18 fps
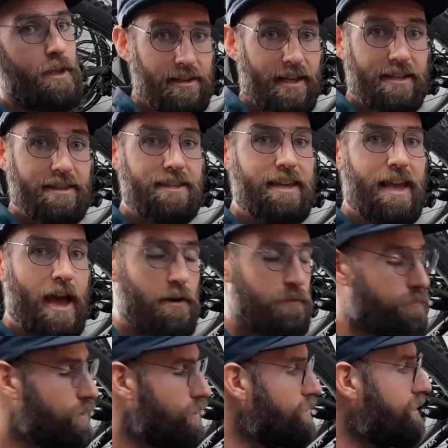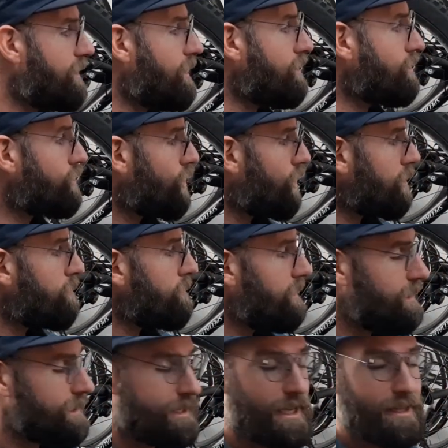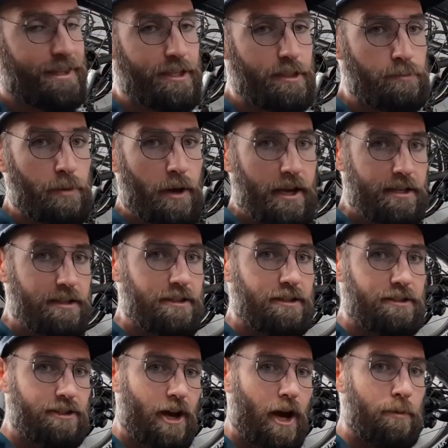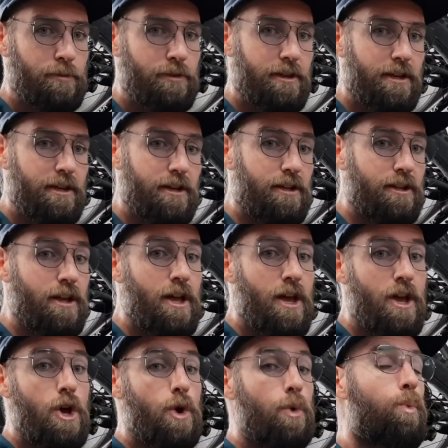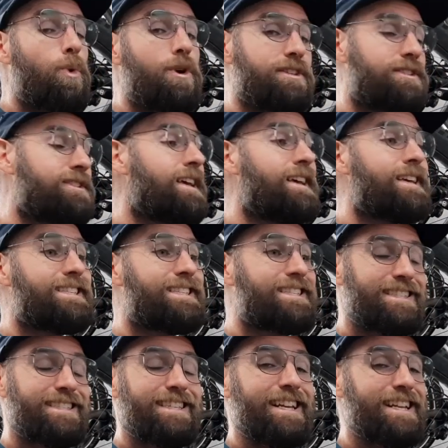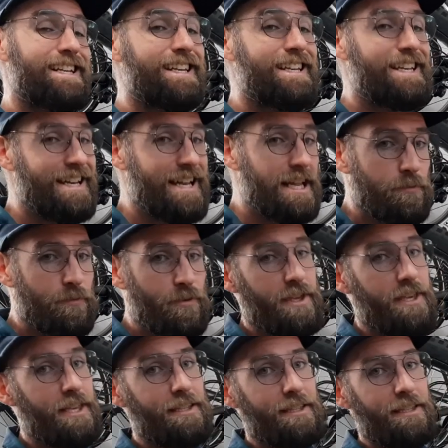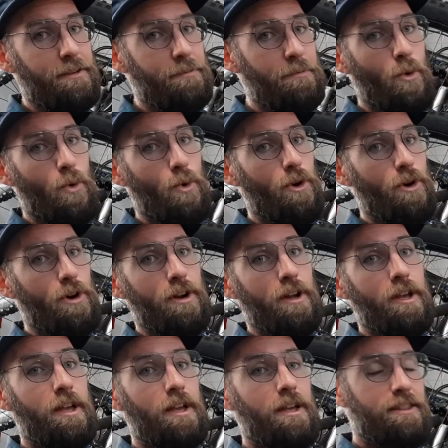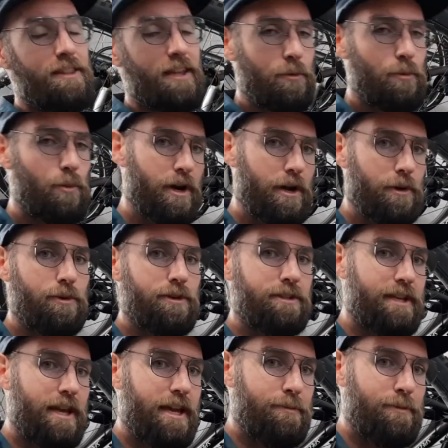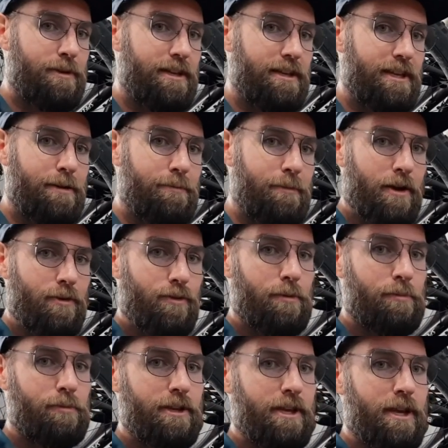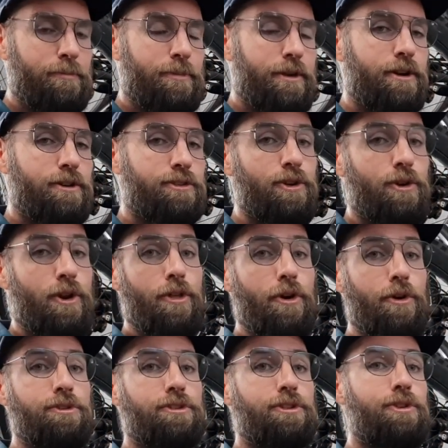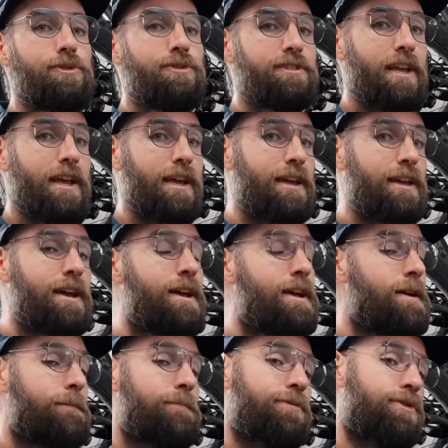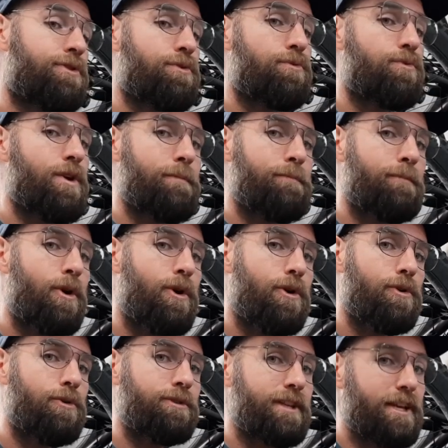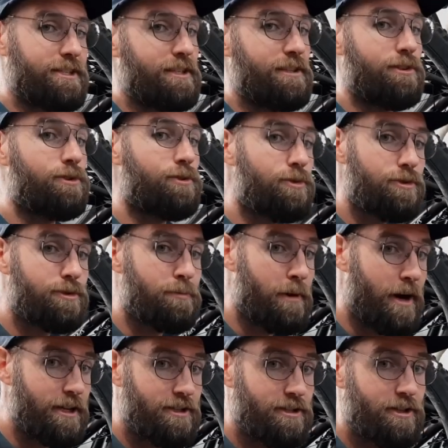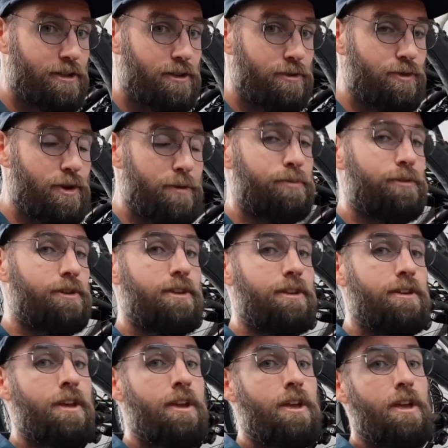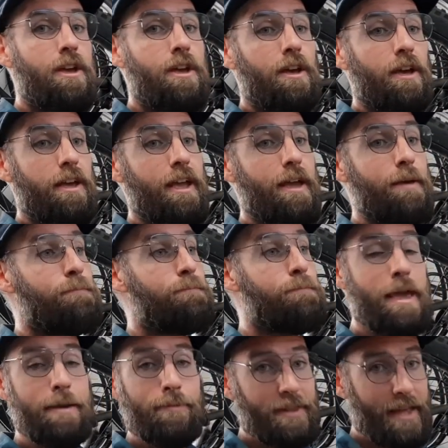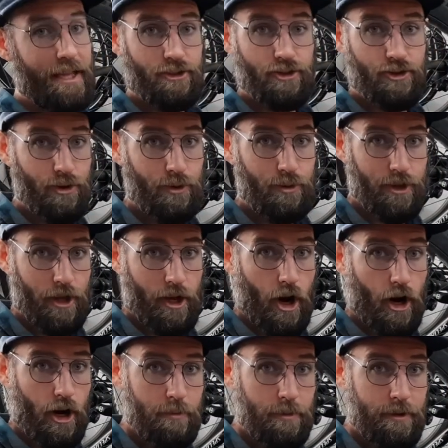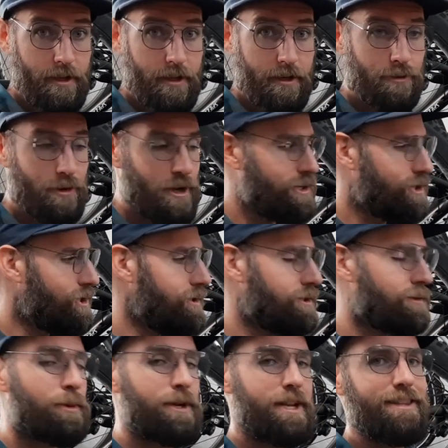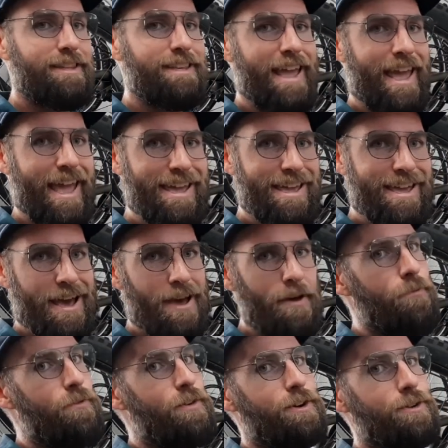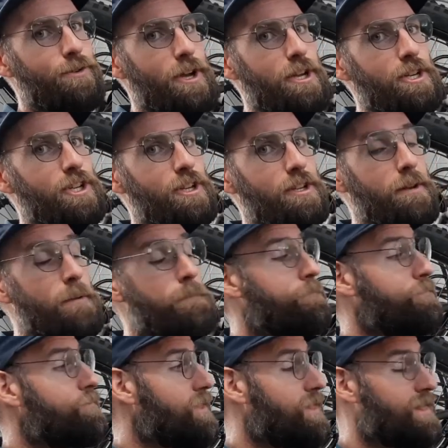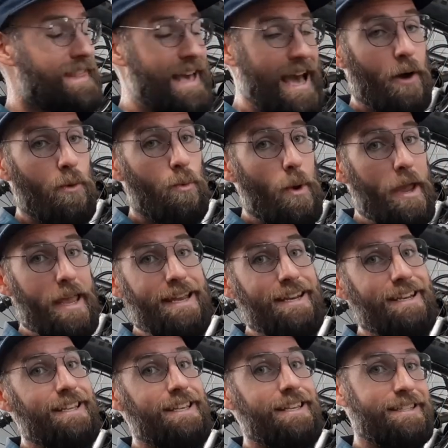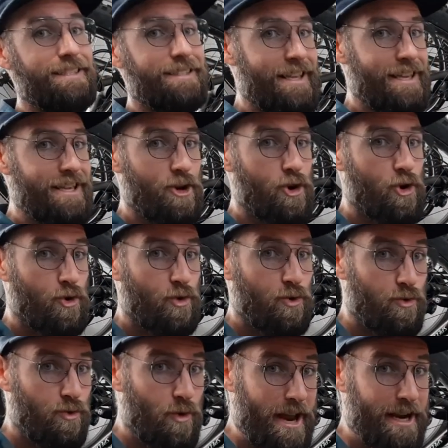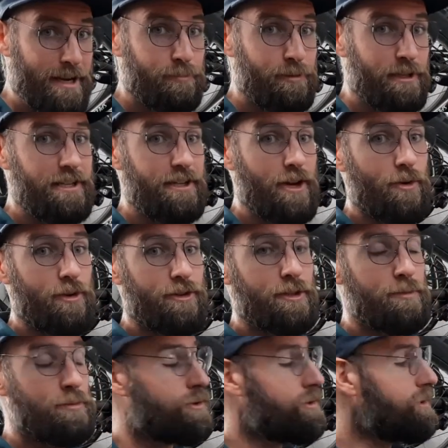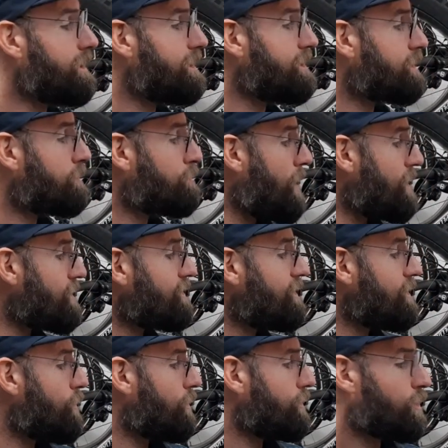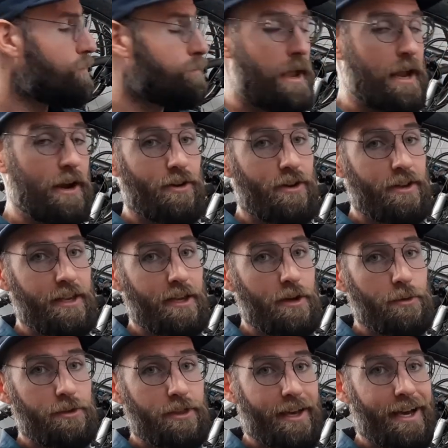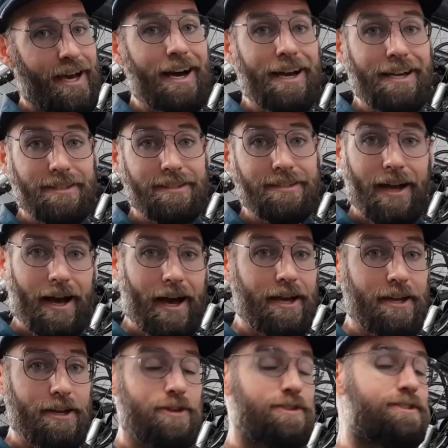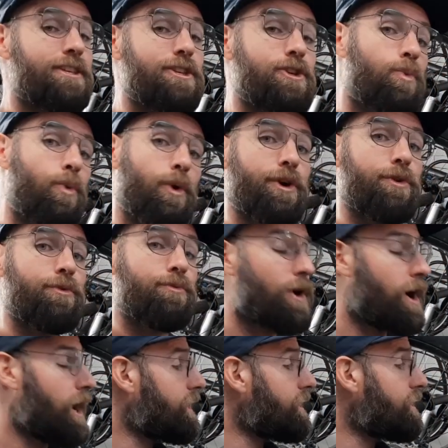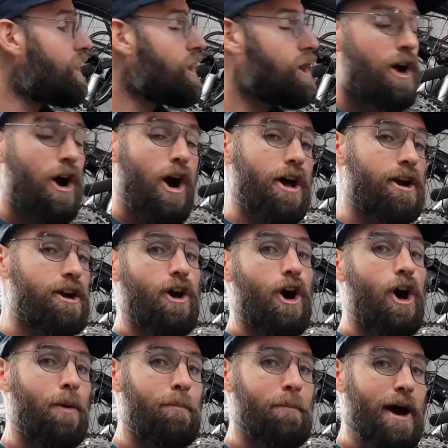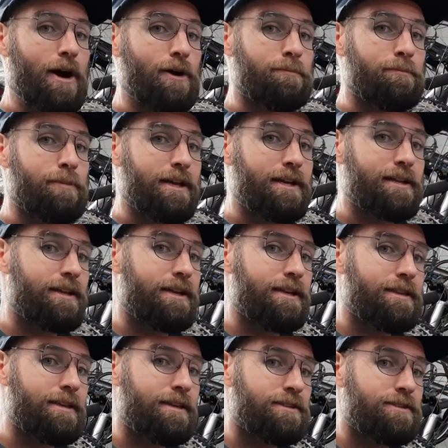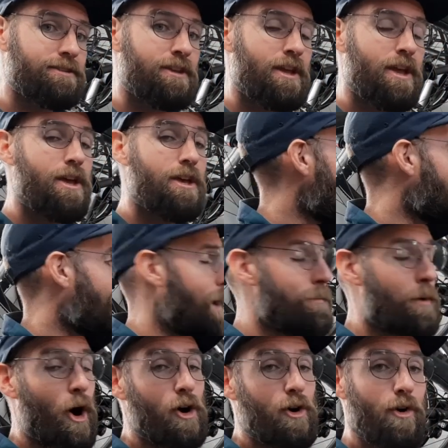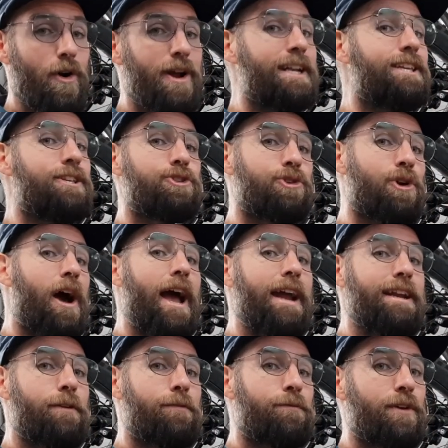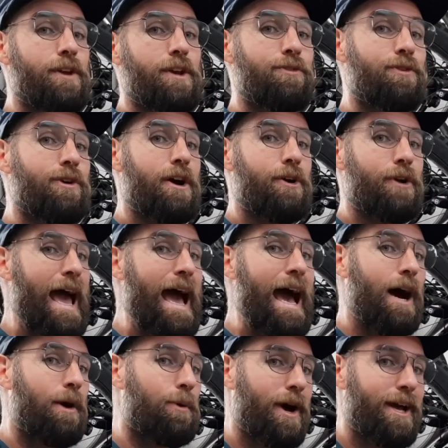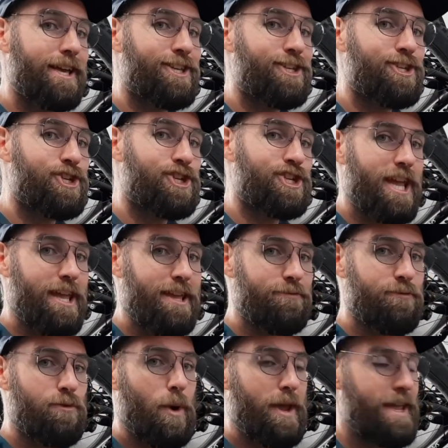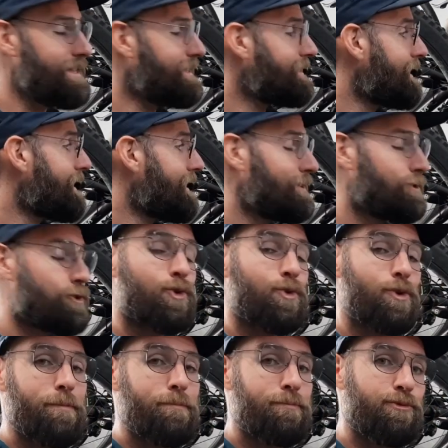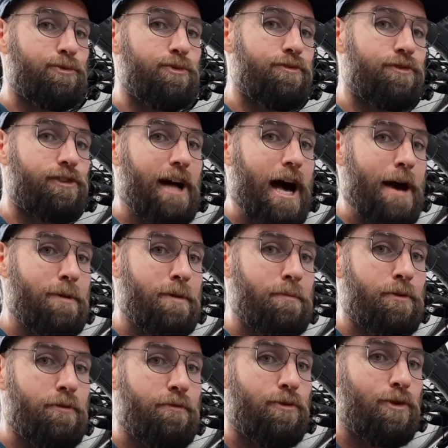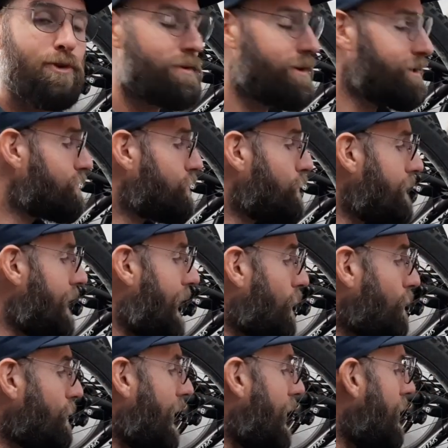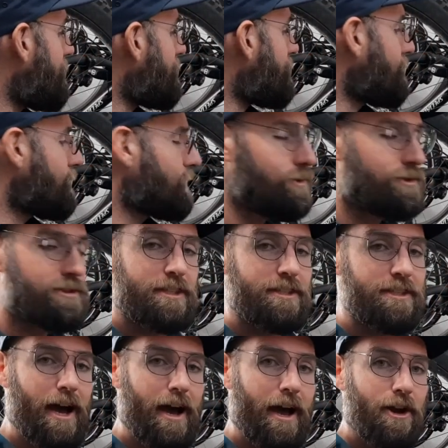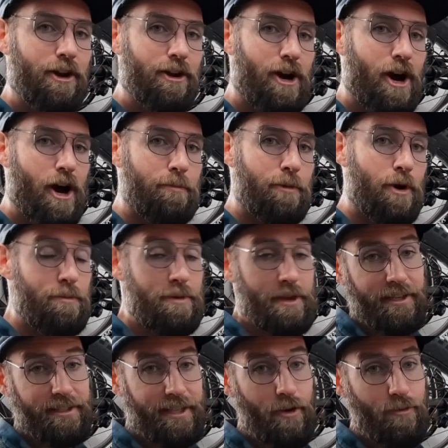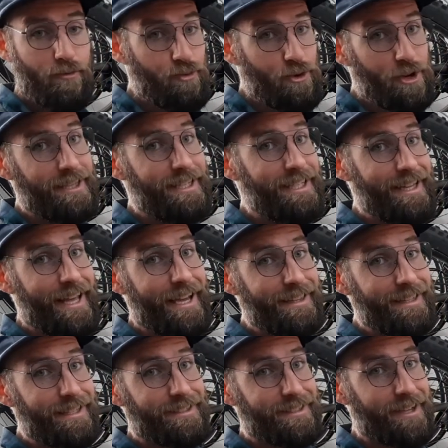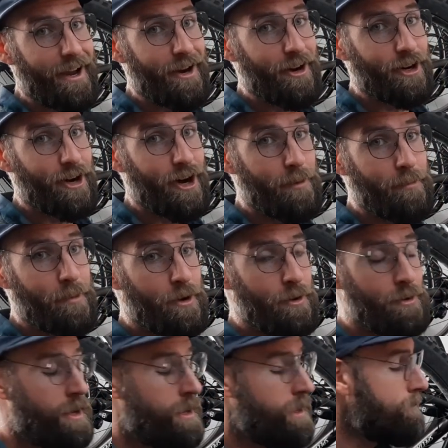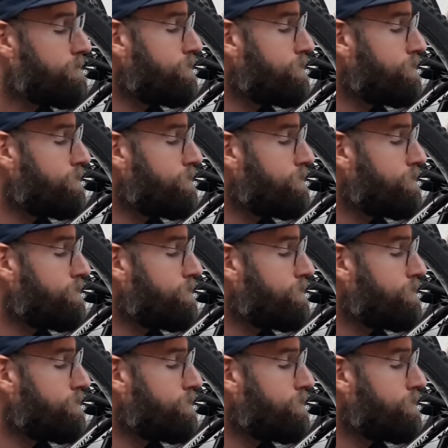Like, the effort that it took me to get this bike to the top of the hill was significantly more than what it would take me to get my Ripley up there. So to those who say the Ripmo doesn't lose much to the Ripley, and maybe that's true in the carbon iterations, but in the AF iteration, that weight is incredibly noticeable, especially when you're pairing it with the kinds of tires that you want to run on an all mountain bike like this. I'm already trying to figure out how I can shave weight to improve climbing performance without having to lose the tire combo, because I really like this tire combo.